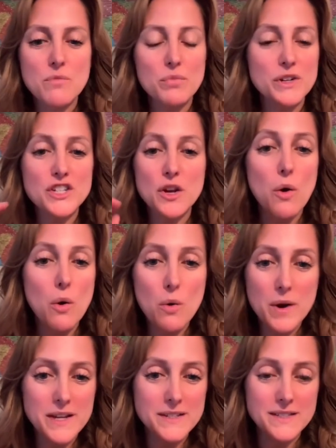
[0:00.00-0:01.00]
Bridget
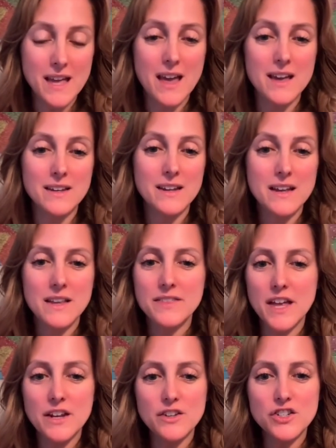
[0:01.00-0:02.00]
always said
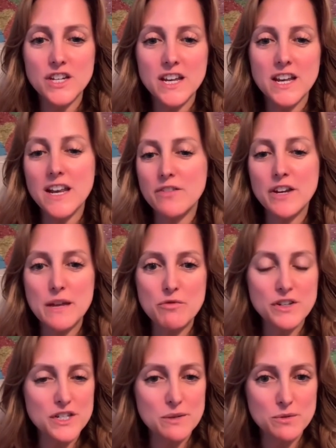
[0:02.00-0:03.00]
that she can never keep
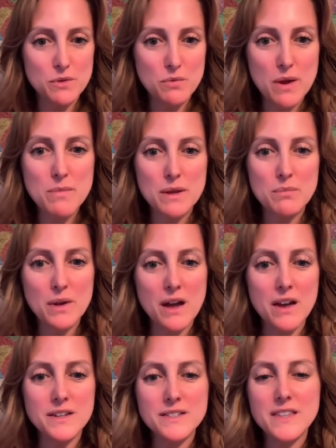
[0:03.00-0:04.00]
friendships with women
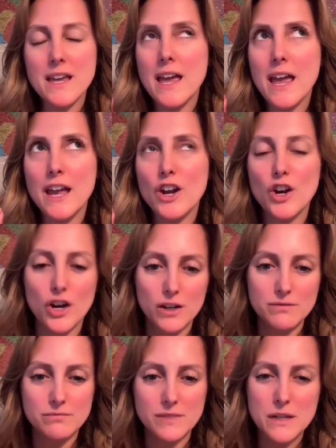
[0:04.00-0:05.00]
because they hate
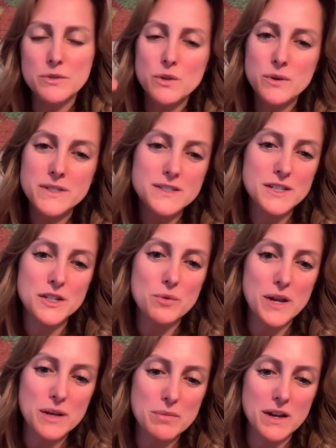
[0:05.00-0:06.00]
her. And it was always
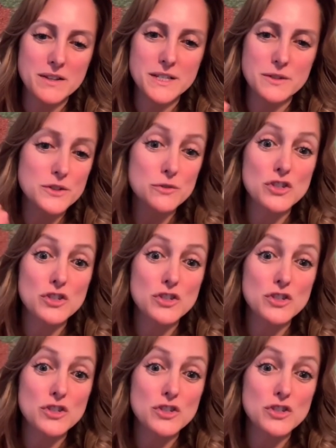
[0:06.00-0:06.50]
insinuating because they were so